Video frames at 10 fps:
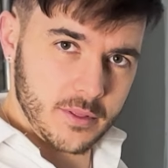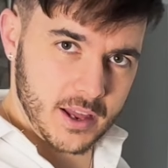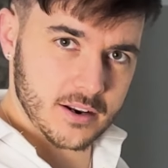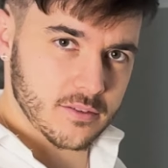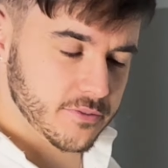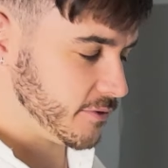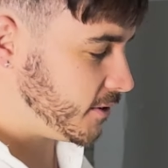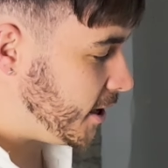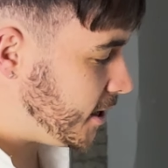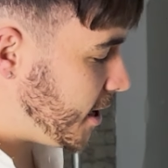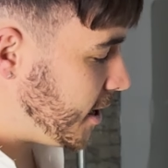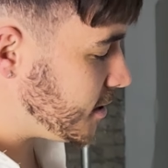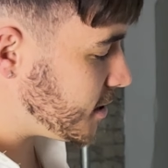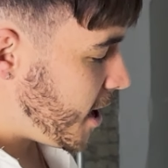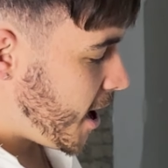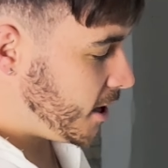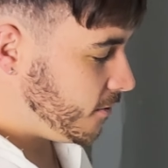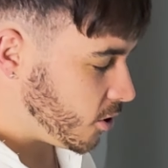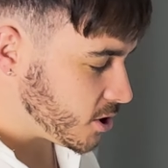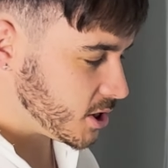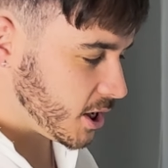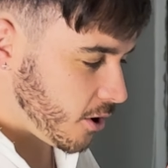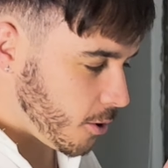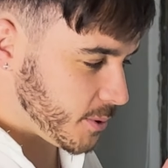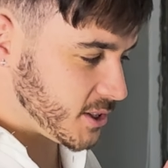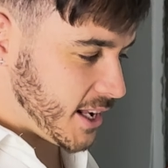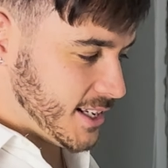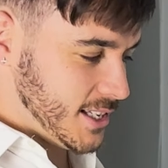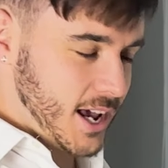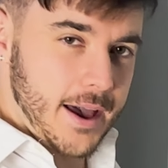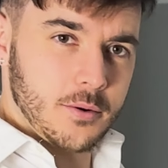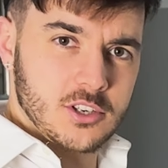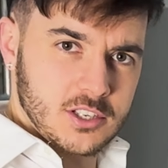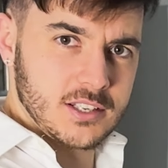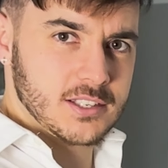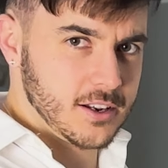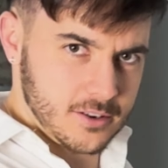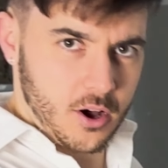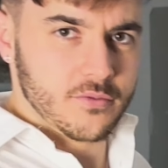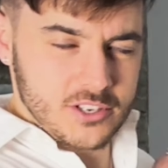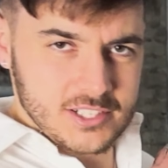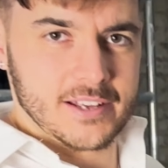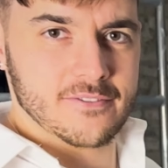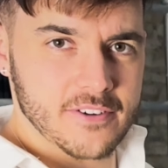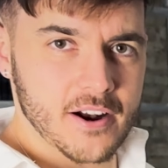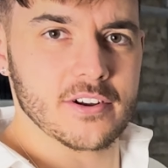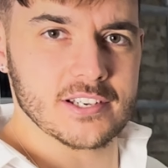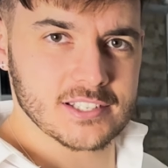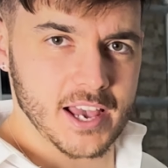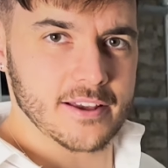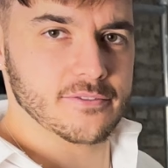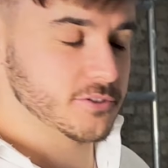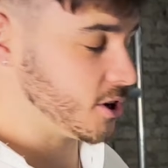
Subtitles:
at the end of the 15 years, and you've got 0% debt, which is considered obviously very safe.